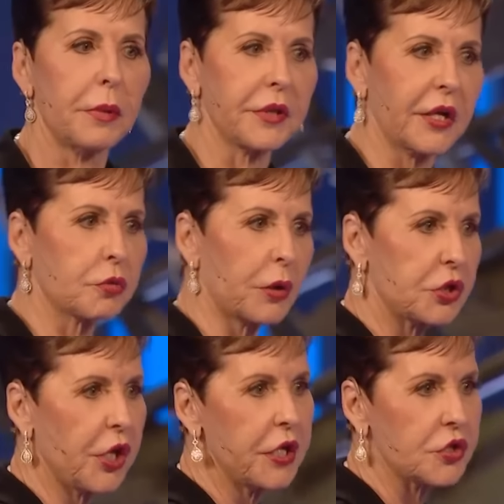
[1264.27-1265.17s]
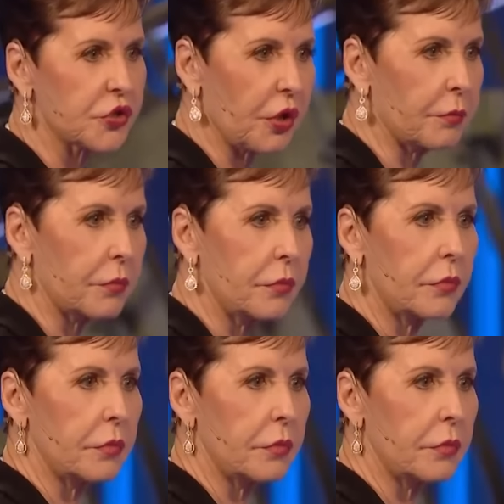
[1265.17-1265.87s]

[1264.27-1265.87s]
But that's what changes them.